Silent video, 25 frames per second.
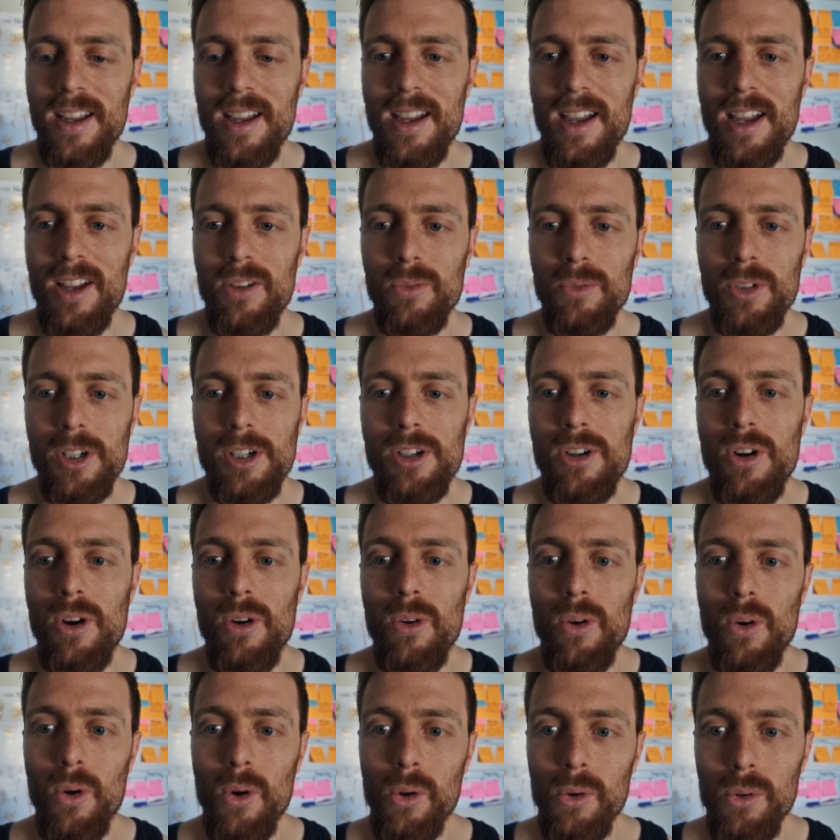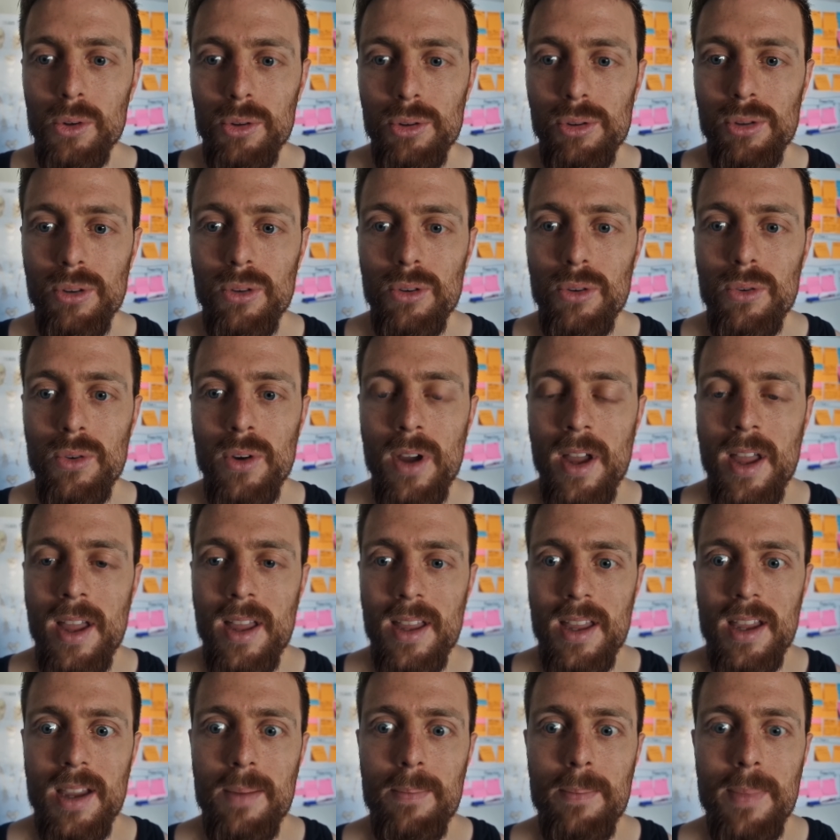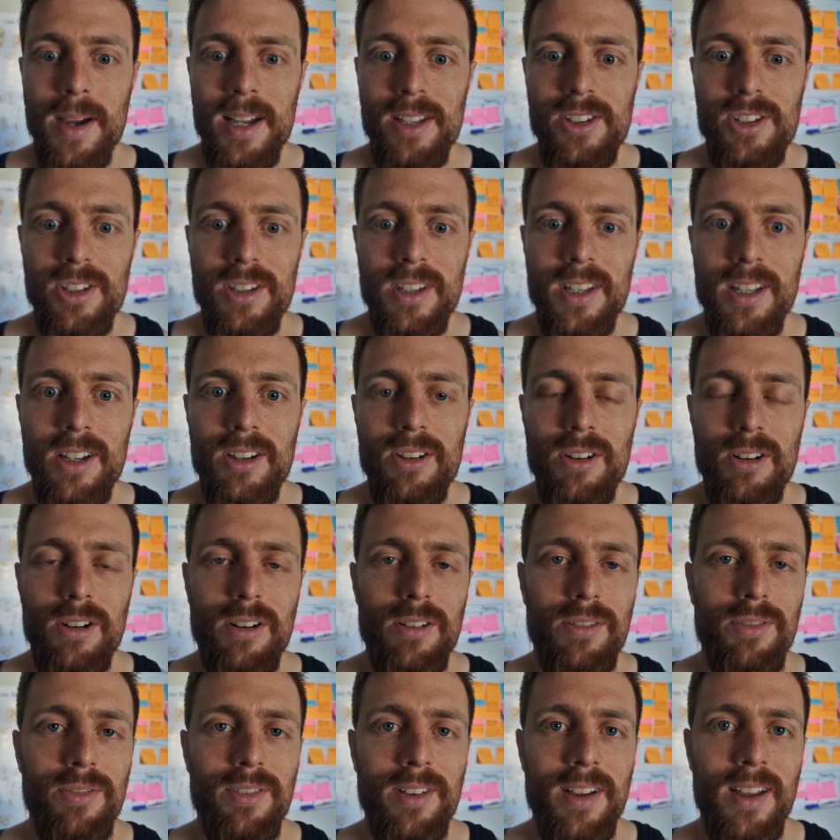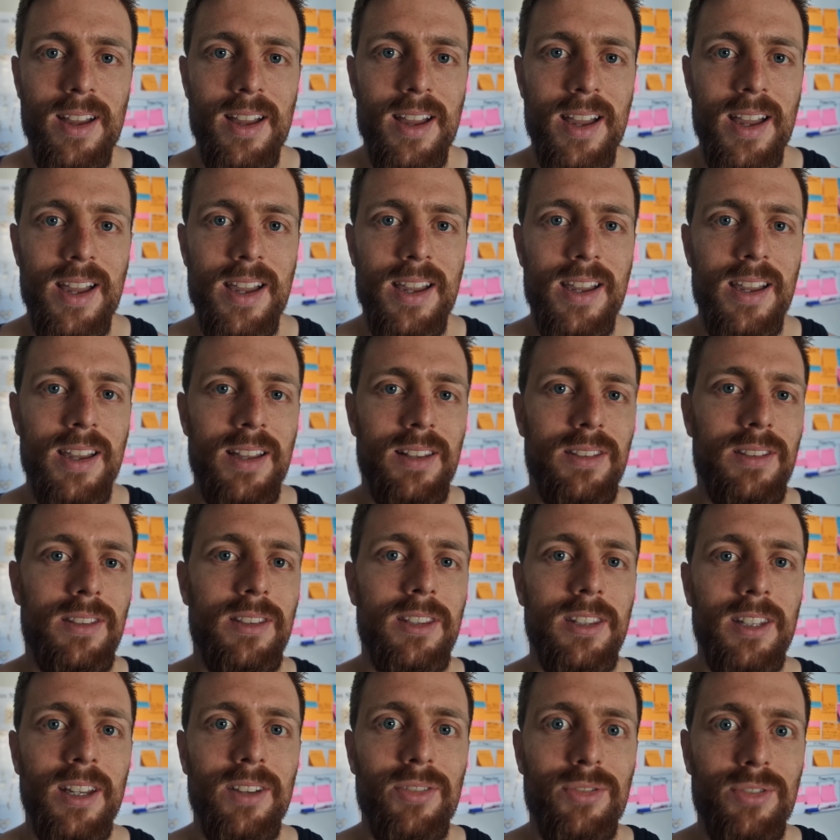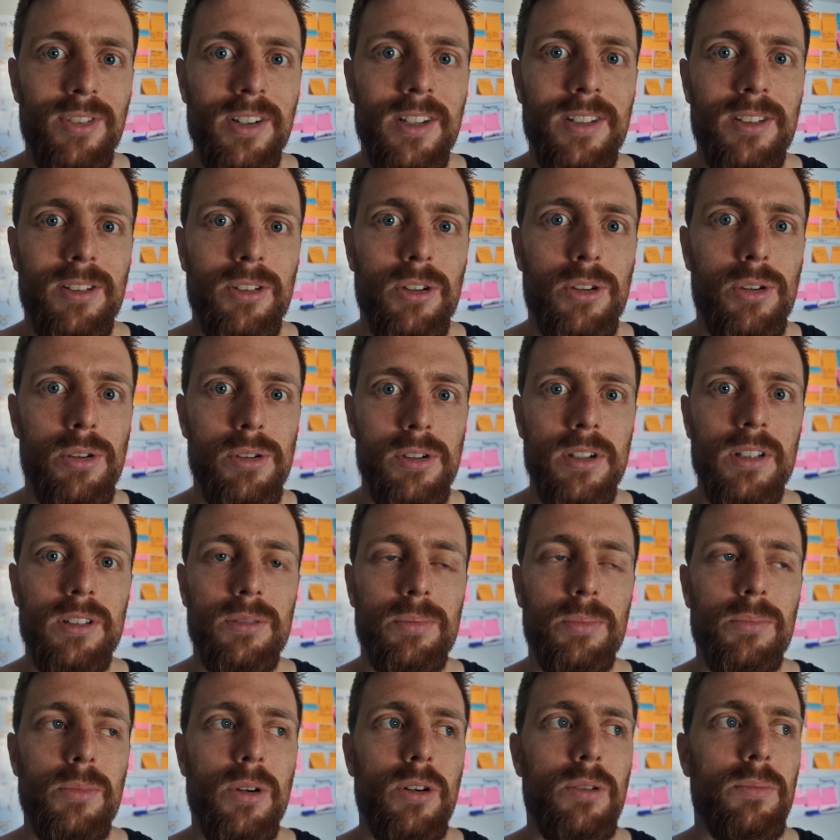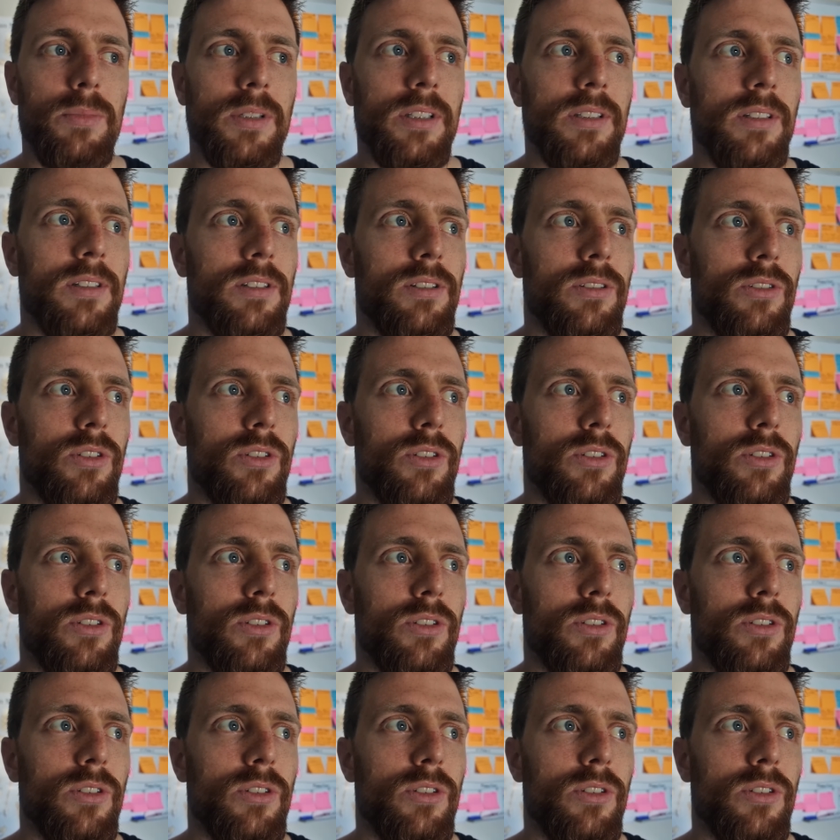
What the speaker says: And we're also imagining of a different current moment.